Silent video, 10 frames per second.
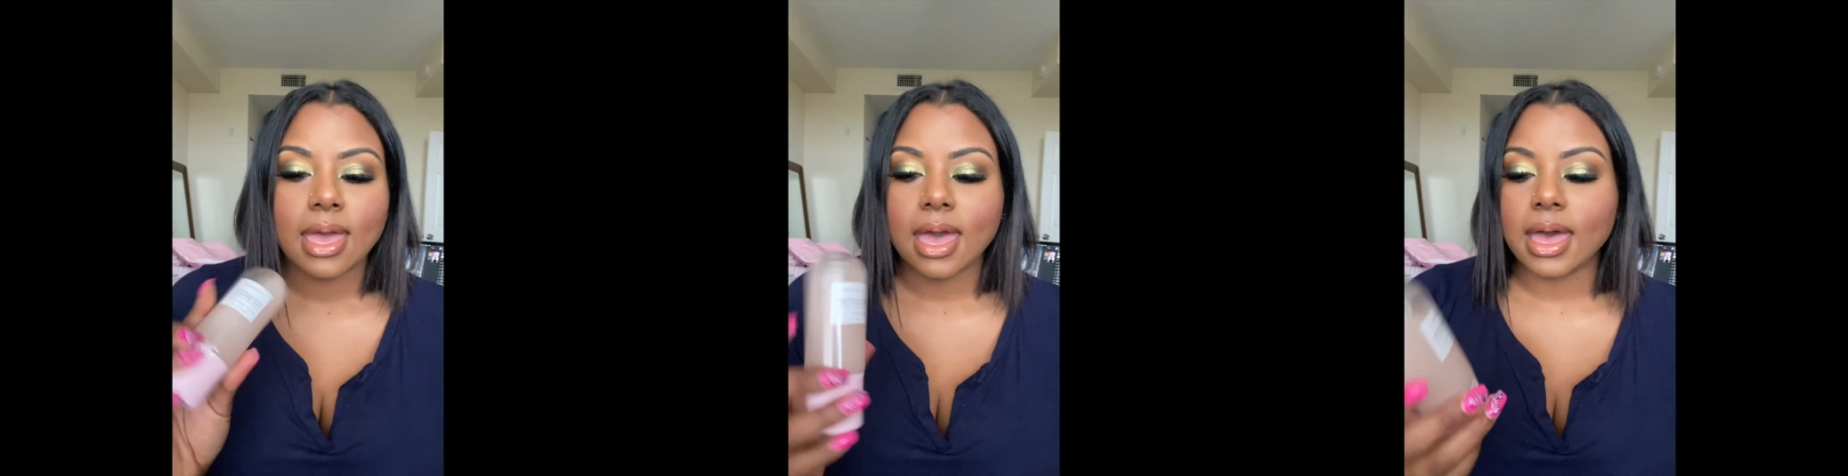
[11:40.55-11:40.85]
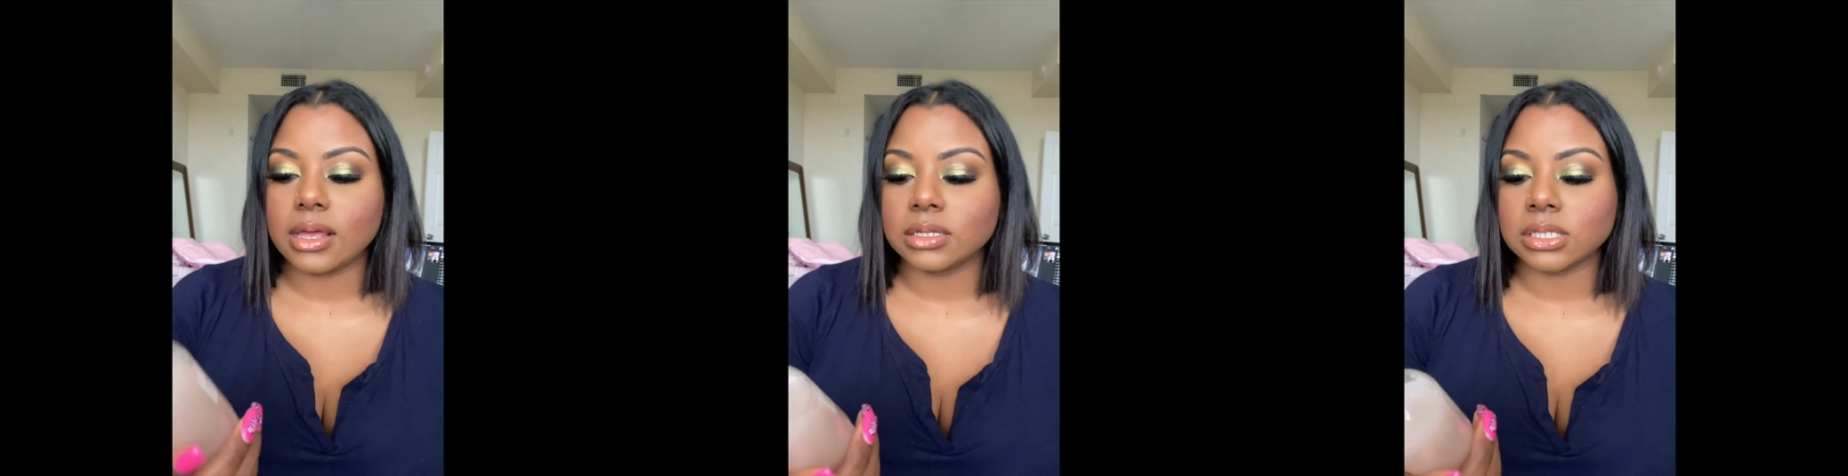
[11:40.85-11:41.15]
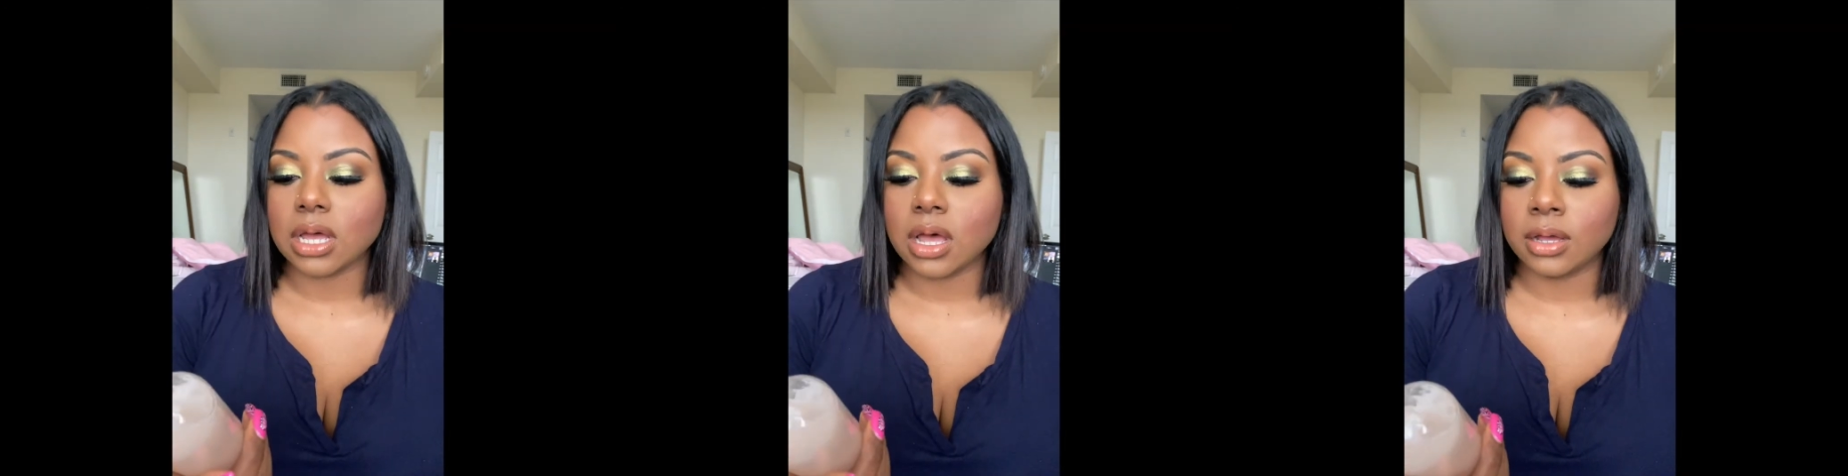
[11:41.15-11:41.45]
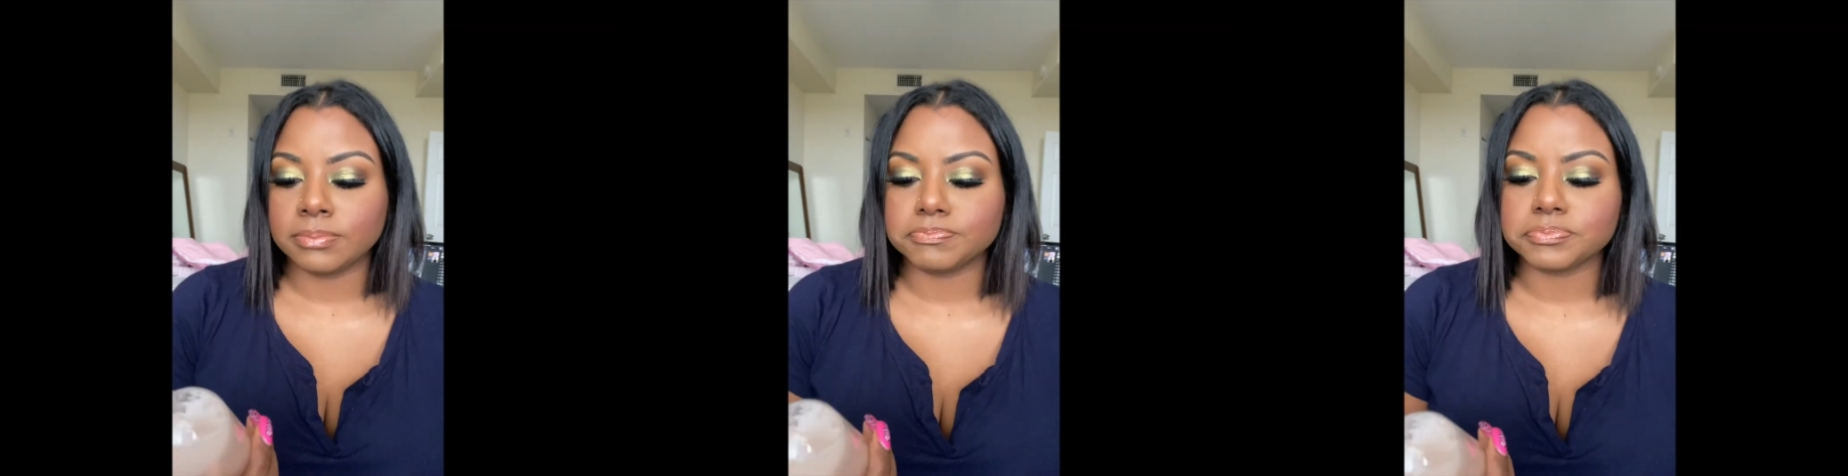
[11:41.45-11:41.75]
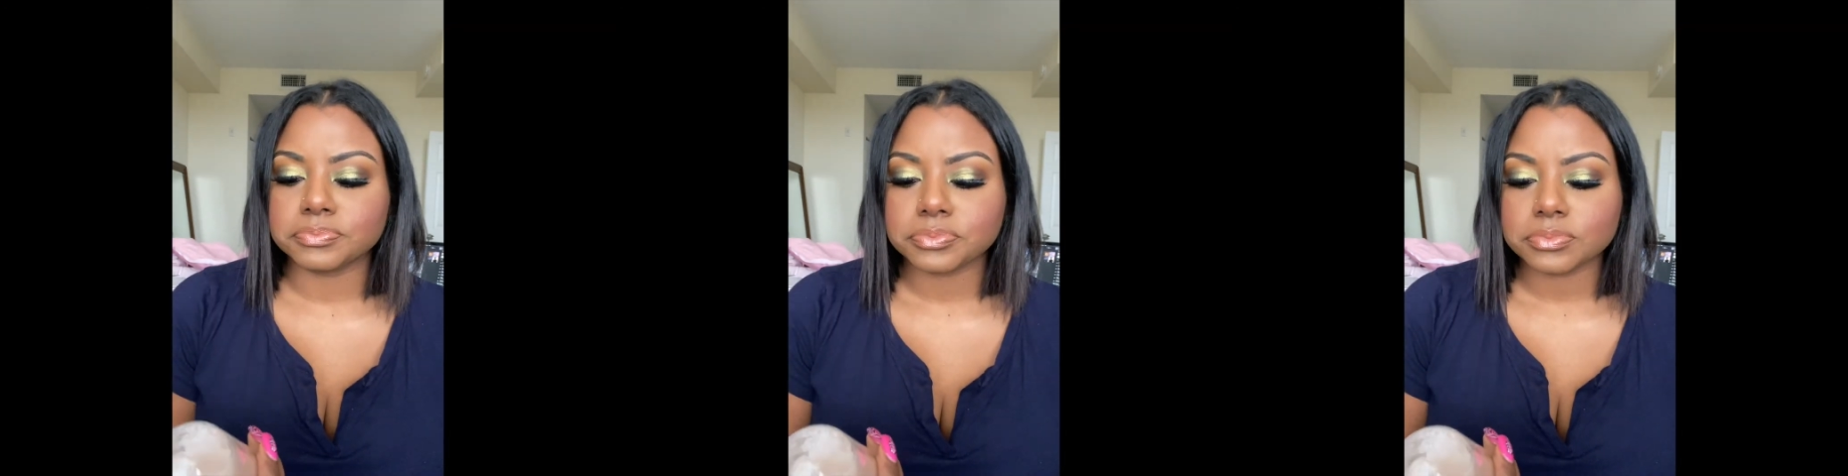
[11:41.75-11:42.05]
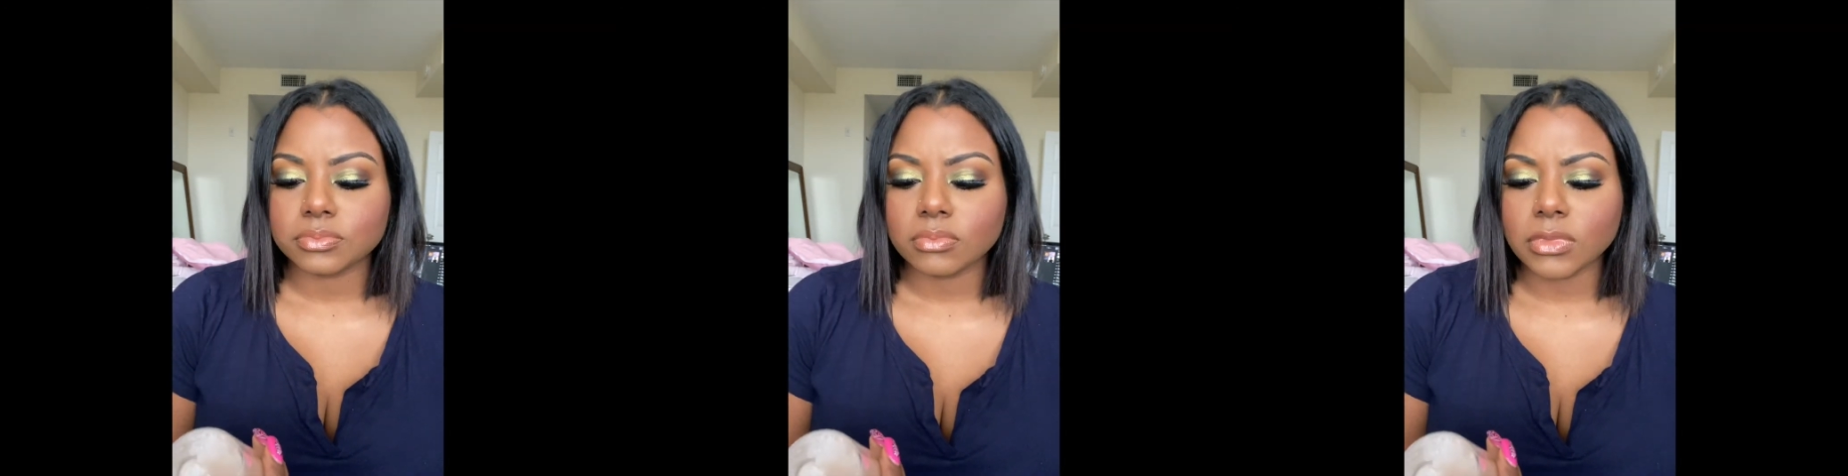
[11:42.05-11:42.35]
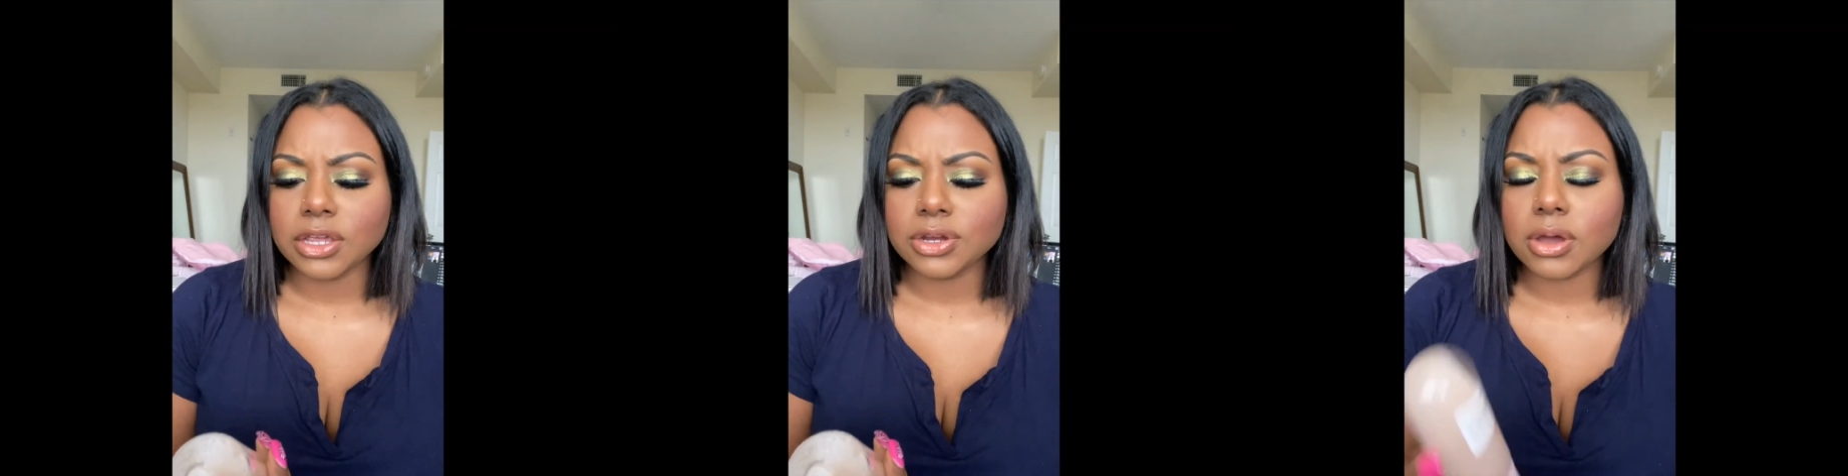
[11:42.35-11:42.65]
and you know,